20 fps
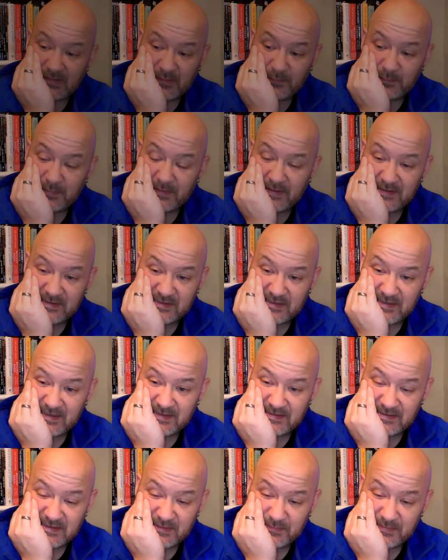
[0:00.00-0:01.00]
Pearson
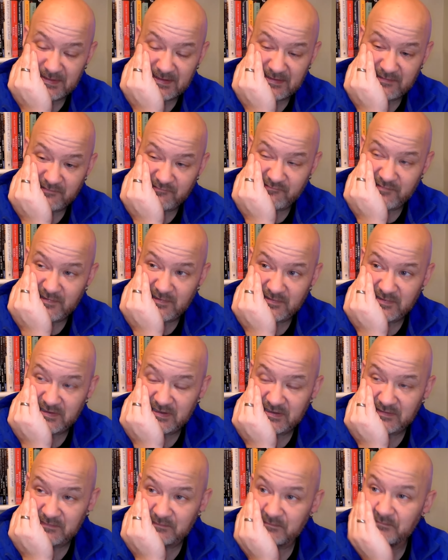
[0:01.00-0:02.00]
heads it back
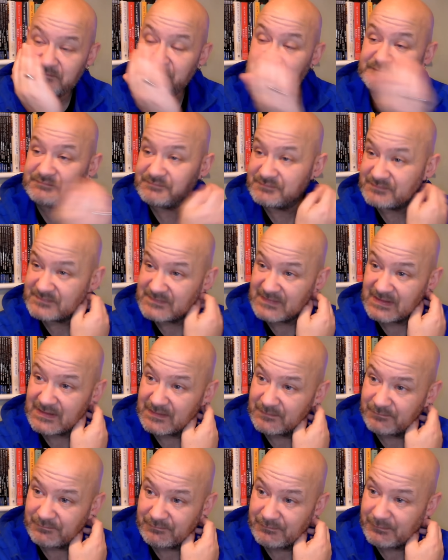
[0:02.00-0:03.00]
across.
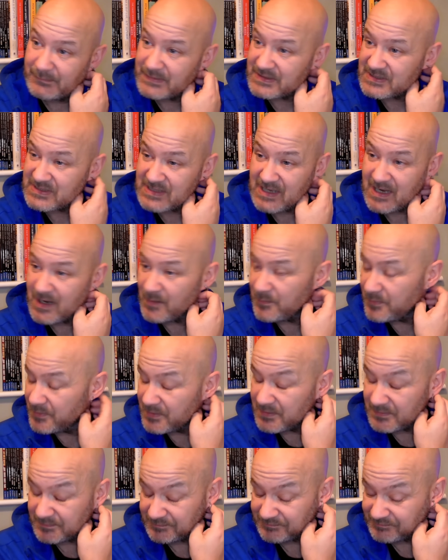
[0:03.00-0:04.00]
Masaba,